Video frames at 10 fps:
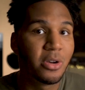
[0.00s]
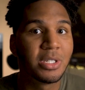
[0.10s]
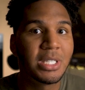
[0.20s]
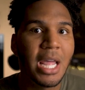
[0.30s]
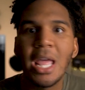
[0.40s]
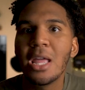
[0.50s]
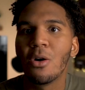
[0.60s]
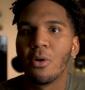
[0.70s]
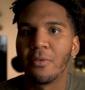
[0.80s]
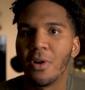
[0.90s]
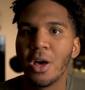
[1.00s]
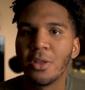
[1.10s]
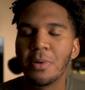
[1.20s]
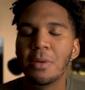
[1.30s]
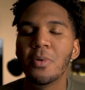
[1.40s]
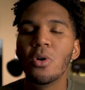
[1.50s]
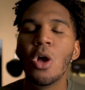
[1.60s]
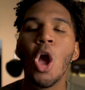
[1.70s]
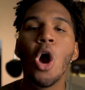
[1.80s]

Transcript: you're staying or for other people,